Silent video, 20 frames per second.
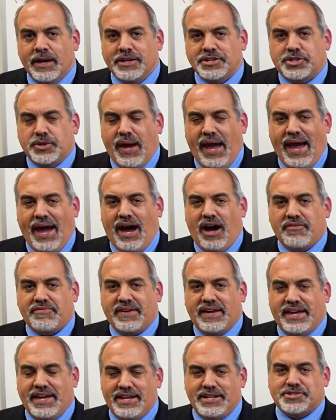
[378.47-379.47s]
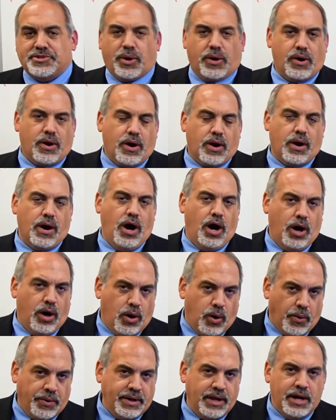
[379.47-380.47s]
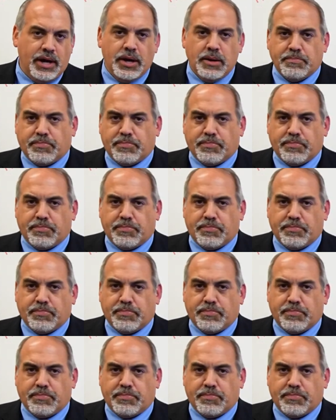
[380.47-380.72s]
to have his or her own